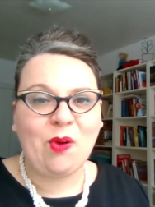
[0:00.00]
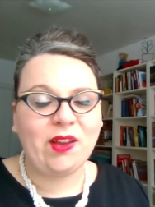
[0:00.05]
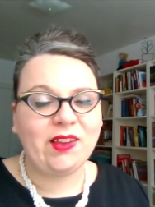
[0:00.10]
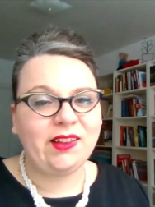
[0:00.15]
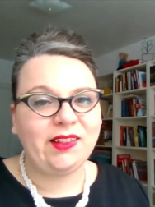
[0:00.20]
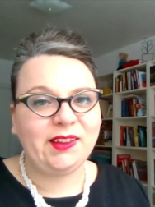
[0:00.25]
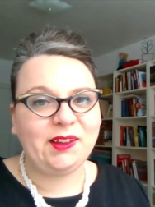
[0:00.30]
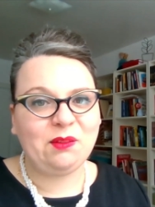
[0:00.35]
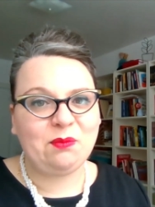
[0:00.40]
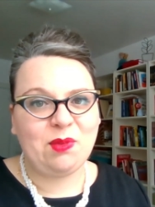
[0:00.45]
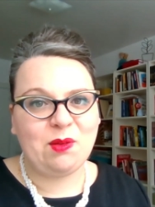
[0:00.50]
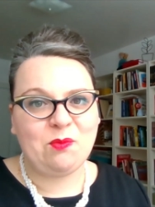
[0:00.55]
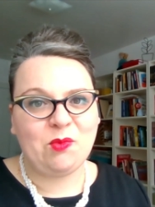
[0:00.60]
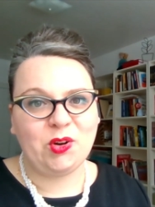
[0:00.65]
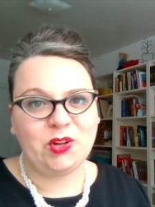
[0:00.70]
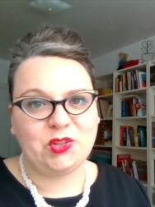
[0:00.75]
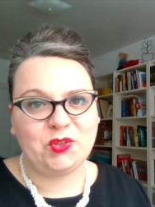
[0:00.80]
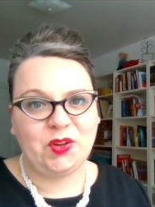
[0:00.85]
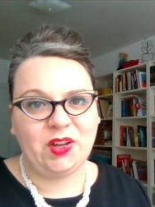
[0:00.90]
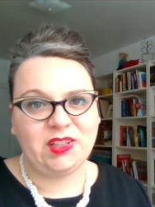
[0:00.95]
I a little bit
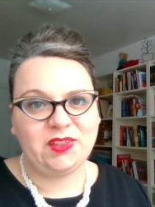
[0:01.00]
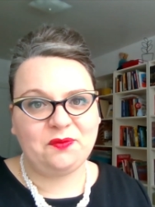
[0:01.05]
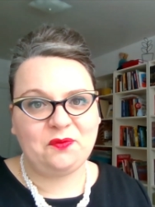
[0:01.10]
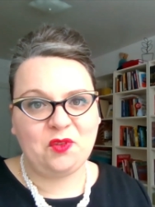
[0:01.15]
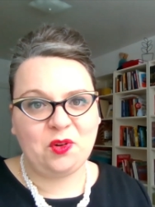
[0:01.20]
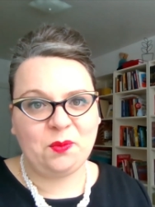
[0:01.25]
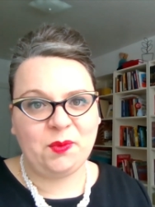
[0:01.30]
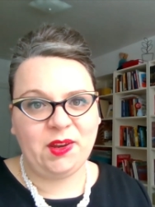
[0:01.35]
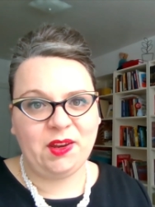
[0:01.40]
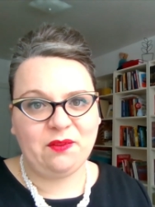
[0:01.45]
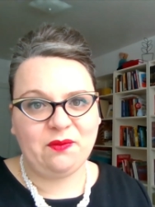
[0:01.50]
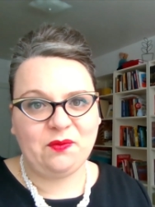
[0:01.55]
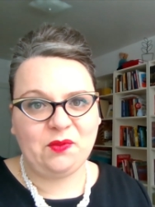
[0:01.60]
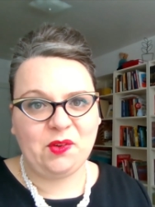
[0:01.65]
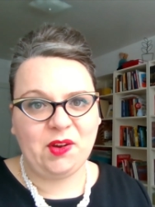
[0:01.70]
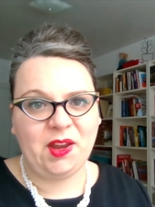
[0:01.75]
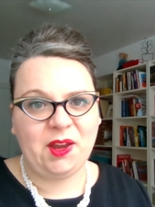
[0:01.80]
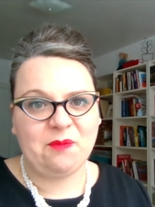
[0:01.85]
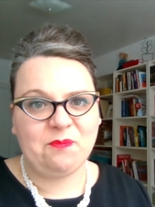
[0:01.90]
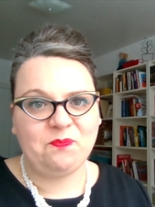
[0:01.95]
more transformative
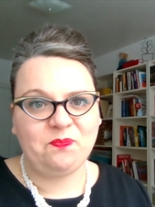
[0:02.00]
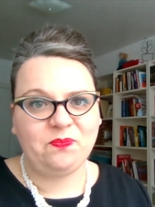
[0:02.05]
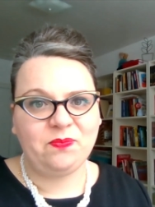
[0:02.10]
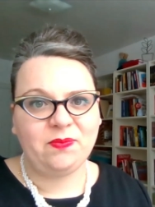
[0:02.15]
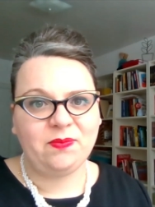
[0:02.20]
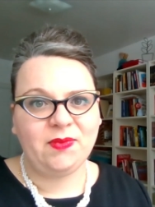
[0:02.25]
for him.